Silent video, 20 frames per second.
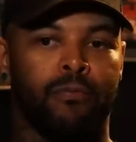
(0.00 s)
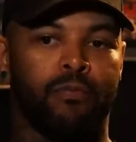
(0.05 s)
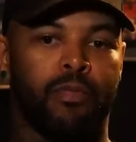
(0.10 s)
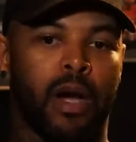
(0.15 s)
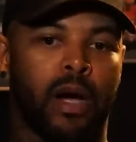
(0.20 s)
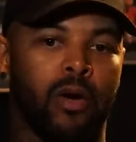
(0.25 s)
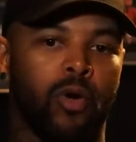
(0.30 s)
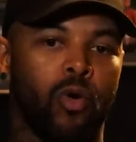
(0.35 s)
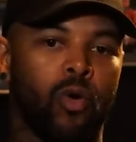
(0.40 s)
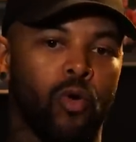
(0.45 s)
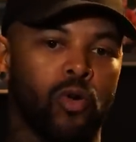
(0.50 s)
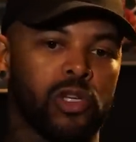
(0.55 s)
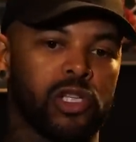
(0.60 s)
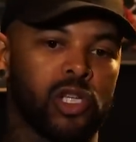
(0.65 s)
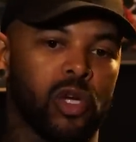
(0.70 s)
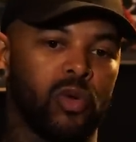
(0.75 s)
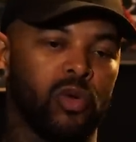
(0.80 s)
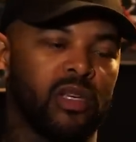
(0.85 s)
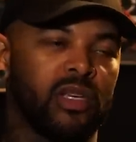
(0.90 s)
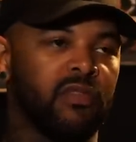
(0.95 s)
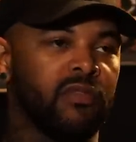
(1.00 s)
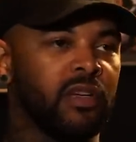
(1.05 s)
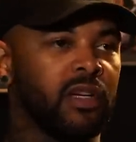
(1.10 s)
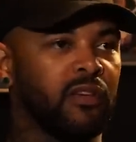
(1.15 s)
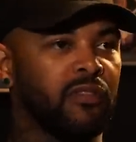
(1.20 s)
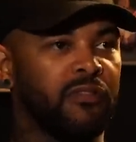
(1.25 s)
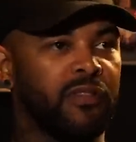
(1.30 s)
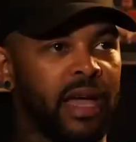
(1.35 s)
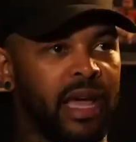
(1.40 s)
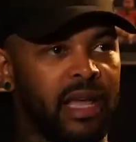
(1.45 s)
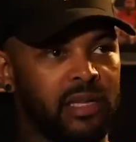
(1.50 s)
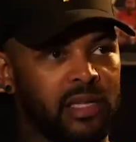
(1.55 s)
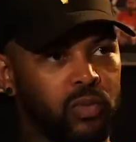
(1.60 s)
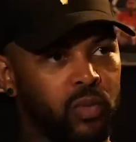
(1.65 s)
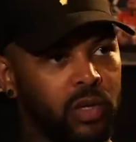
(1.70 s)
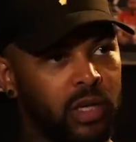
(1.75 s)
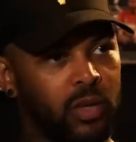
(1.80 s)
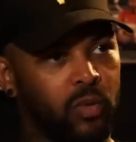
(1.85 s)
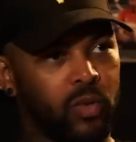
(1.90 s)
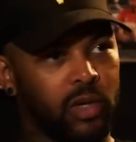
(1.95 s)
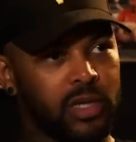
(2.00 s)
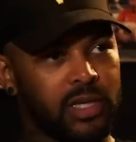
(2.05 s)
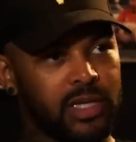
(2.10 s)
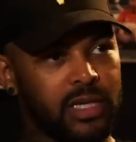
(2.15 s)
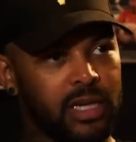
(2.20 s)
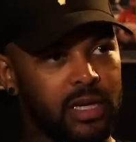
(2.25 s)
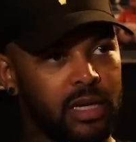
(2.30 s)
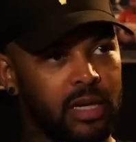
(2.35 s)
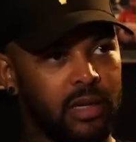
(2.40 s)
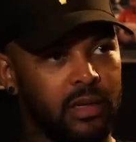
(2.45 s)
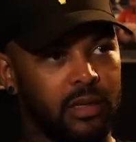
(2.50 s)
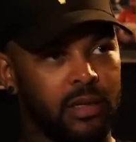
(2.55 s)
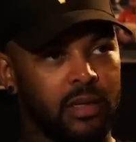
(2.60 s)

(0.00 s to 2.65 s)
but also giving the fans what they want to see.